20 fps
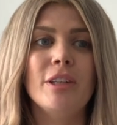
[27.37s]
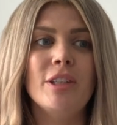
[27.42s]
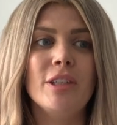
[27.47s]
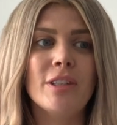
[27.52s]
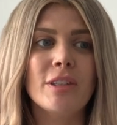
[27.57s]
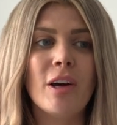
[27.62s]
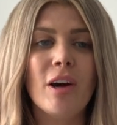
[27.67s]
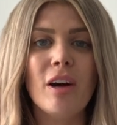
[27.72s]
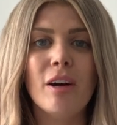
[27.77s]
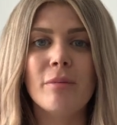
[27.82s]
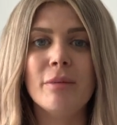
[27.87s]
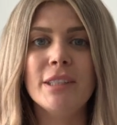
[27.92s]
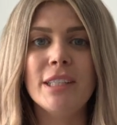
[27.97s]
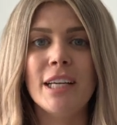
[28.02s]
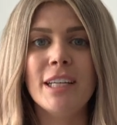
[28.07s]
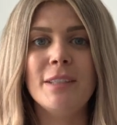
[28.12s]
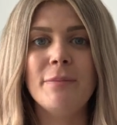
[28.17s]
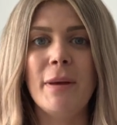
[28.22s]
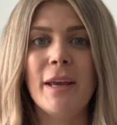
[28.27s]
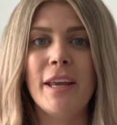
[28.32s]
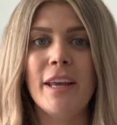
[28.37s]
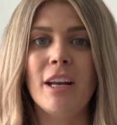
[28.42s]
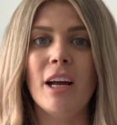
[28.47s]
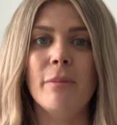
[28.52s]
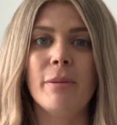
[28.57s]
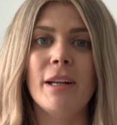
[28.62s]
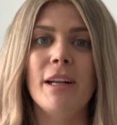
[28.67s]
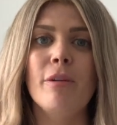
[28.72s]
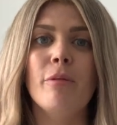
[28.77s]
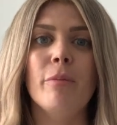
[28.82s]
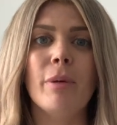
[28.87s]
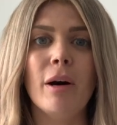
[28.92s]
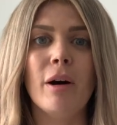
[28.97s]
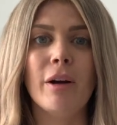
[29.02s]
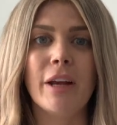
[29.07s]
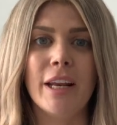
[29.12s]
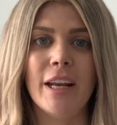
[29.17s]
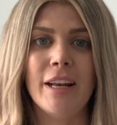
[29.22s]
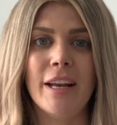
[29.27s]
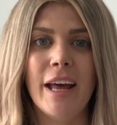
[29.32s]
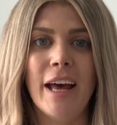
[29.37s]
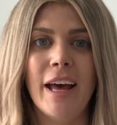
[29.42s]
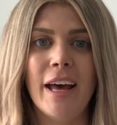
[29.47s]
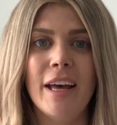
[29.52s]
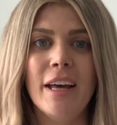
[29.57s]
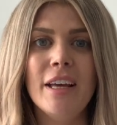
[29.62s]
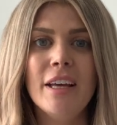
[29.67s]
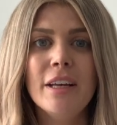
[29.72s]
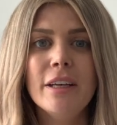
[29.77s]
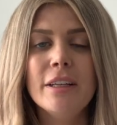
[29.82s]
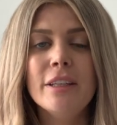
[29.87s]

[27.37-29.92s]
just can't resist picking up a little bargain in there.